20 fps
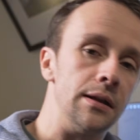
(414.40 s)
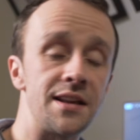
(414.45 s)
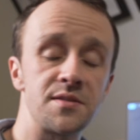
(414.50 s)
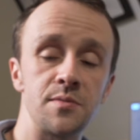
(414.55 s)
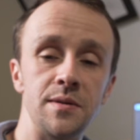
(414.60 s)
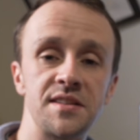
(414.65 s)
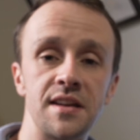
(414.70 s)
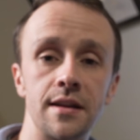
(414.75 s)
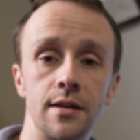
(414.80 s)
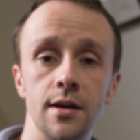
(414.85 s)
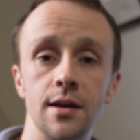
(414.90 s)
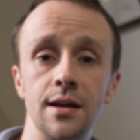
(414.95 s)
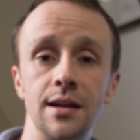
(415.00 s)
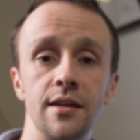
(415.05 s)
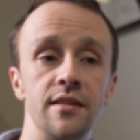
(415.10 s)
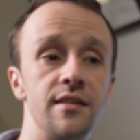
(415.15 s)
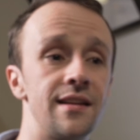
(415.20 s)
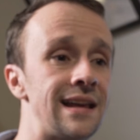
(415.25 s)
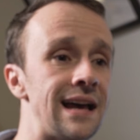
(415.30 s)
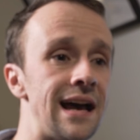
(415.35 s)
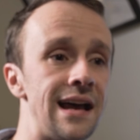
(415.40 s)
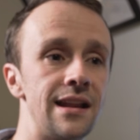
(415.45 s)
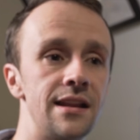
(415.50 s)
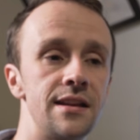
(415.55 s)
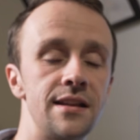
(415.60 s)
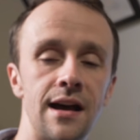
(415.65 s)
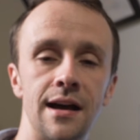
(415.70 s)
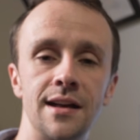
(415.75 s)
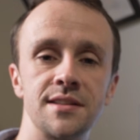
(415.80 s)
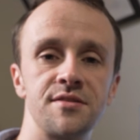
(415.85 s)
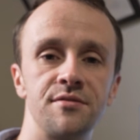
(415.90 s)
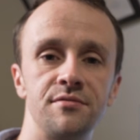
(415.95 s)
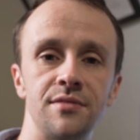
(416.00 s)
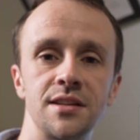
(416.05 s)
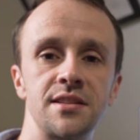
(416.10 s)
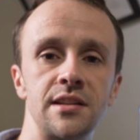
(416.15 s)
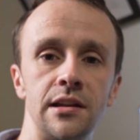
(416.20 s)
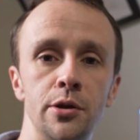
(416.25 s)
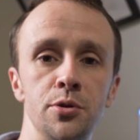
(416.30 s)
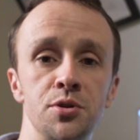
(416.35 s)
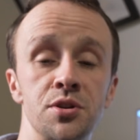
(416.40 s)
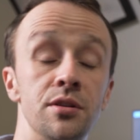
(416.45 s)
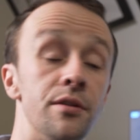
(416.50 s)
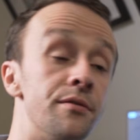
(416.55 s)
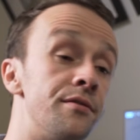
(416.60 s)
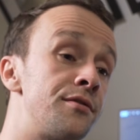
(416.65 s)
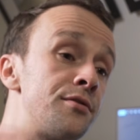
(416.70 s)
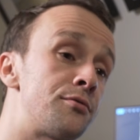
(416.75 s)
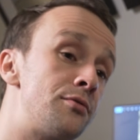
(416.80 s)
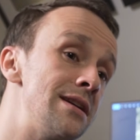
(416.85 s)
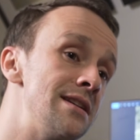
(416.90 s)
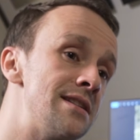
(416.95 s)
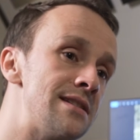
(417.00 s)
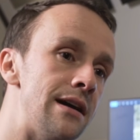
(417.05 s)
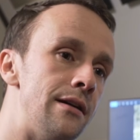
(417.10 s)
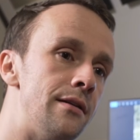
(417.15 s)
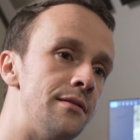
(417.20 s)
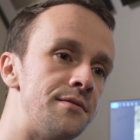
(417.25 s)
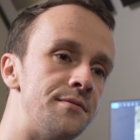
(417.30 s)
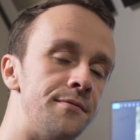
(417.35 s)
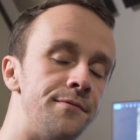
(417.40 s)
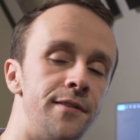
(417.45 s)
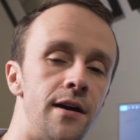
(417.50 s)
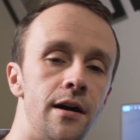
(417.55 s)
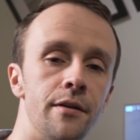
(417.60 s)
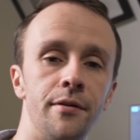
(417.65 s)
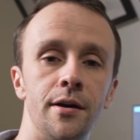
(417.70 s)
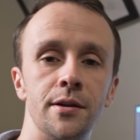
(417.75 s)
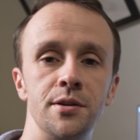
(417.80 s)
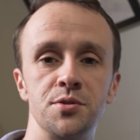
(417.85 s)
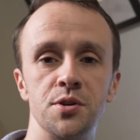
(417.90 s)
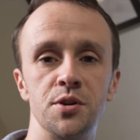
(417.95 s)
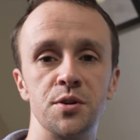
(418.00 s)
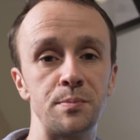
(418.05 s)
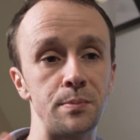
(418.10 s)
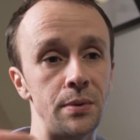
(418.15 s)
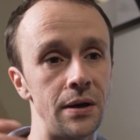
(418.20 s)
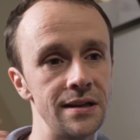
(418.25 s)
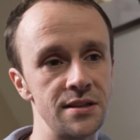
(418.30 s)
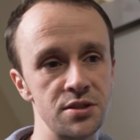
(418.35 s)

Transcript: as we said earlier, the calendar has a resolution of 3,500 by